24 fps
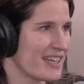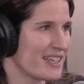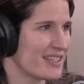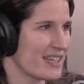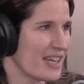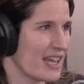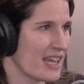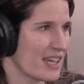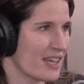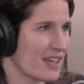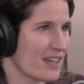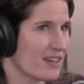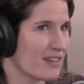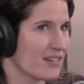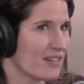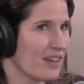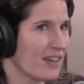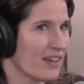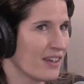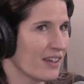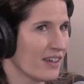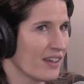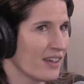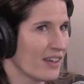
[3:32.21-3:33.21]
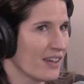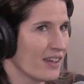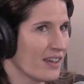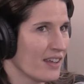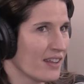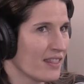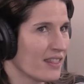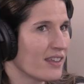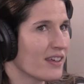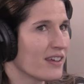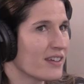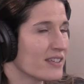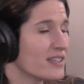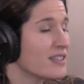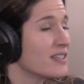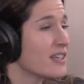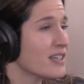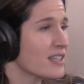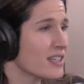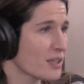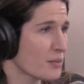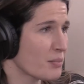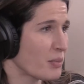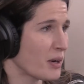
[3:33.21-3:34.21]
had taken the
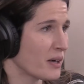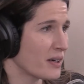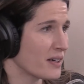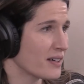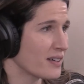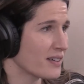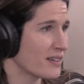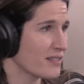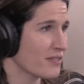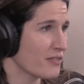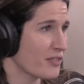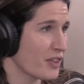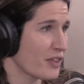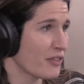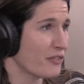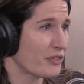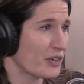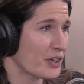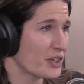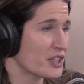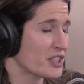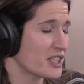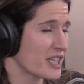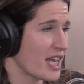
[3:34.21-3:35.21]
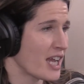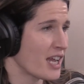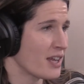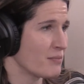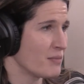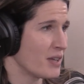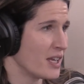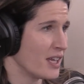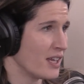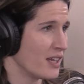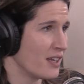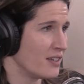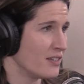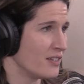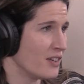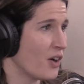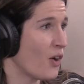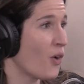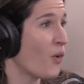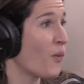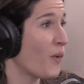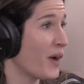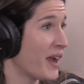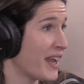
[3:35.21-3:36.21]
disc part for the first time in
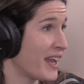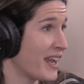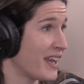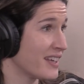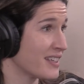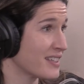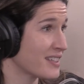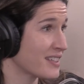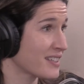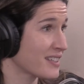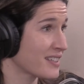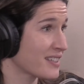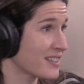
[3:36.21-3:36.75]
2008.